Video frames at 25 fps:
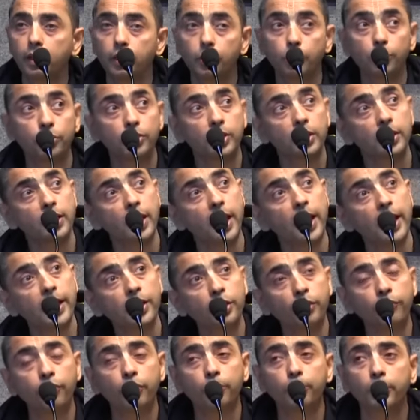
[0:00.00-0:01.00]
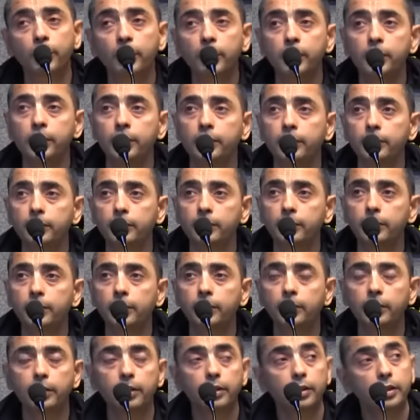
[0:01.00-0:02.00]
Do you see the eye of a bird?
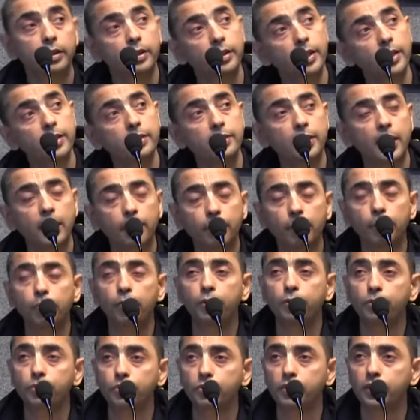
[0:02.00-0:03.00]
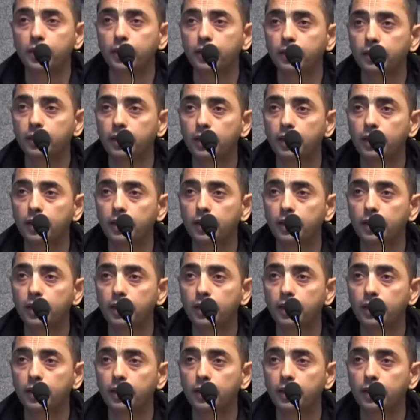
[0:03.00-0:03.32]
Yes, I am able to see.